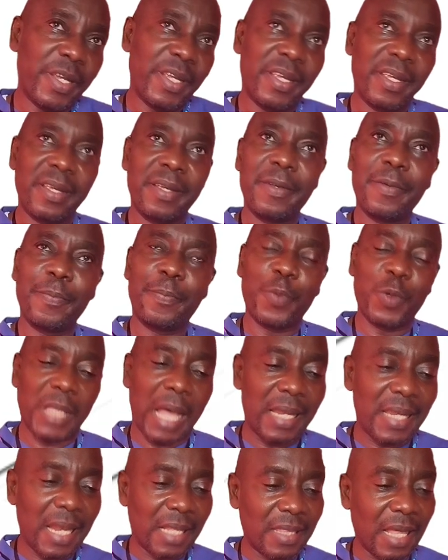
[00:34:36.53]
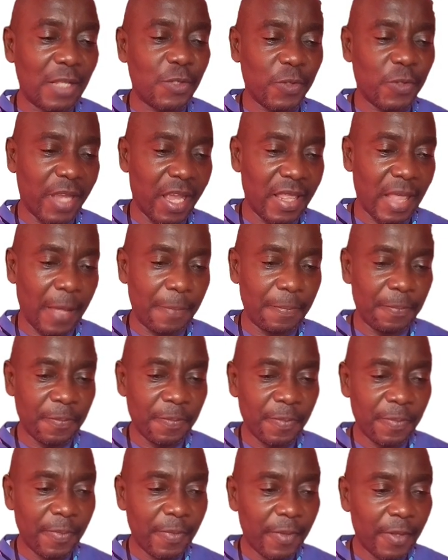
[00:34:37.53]
we put our data together.
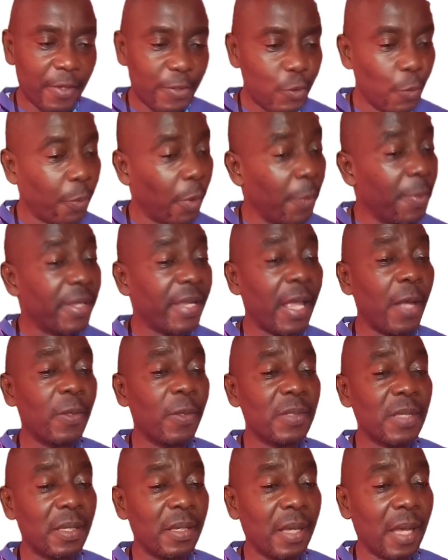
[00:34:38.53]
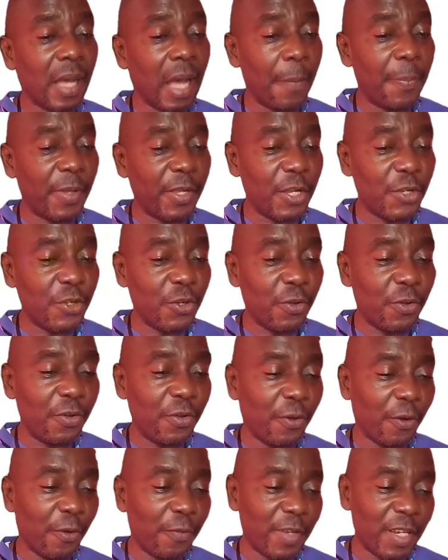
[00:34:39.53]
So public health
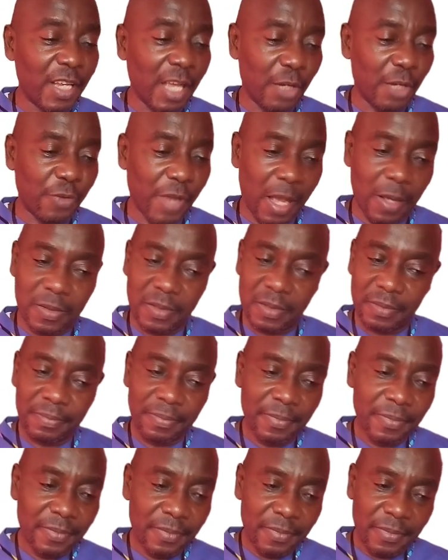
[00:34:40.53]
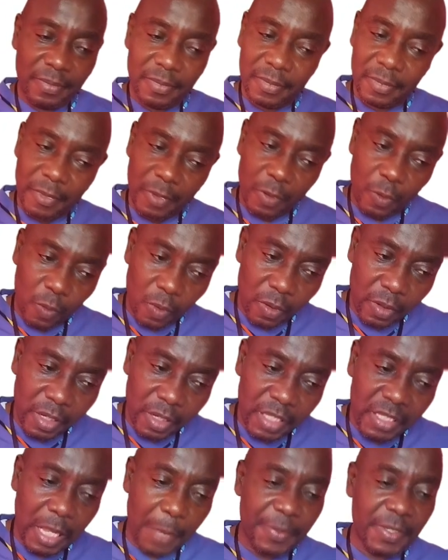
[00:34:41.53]
application of clinical trials.
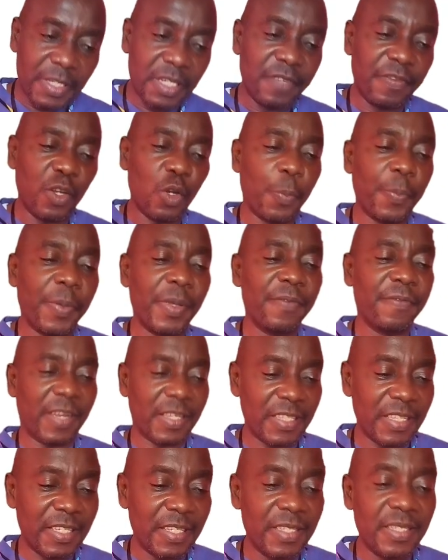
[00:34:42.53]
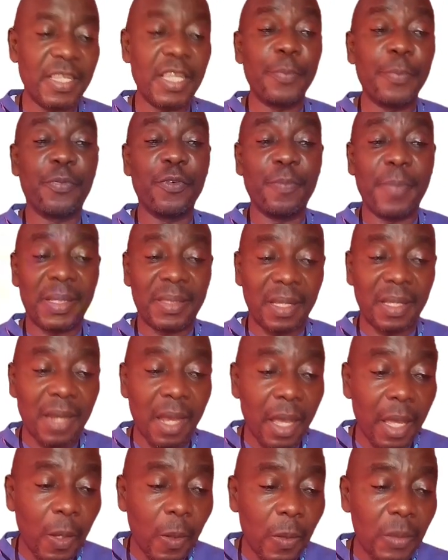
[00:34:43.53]
It helps in developing vaccines, improve
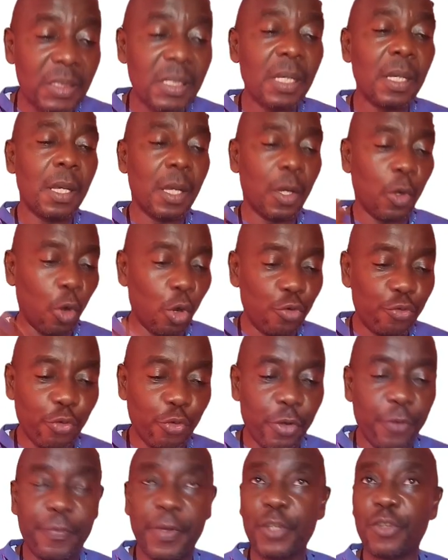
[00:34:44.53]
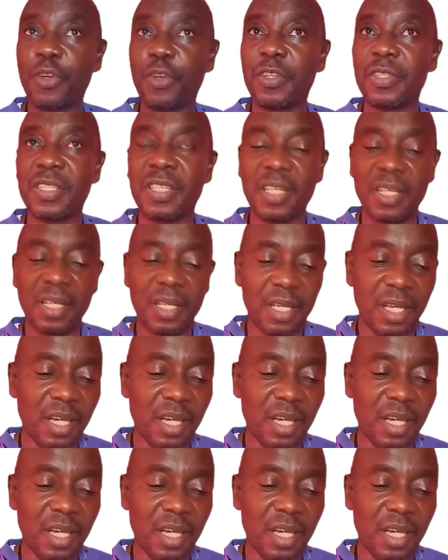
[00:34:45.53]
maternal health, control infectious